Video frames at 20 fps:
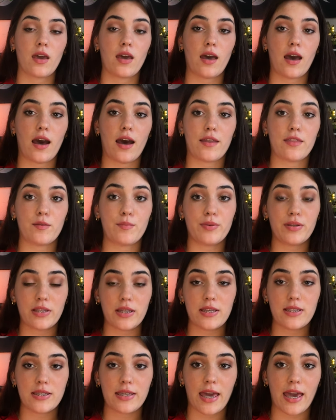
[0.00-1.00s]
Uh, the
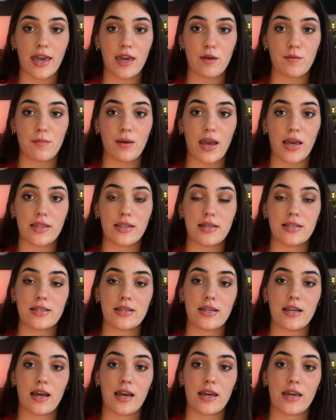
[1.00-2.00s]
police came and they
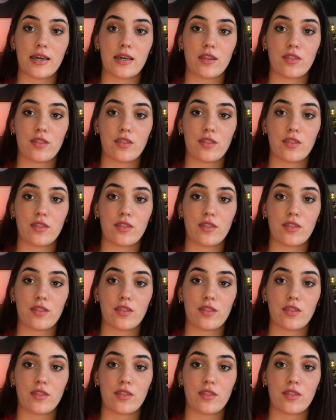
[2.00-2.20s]
did a